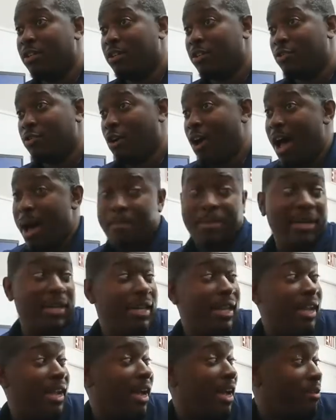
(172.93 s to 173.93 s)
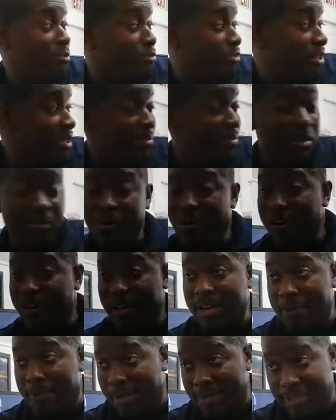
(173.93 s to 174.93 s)
So I'm in here. You see me working
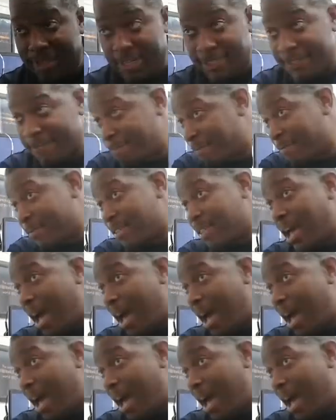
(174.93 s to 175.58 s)
at my desk. Right.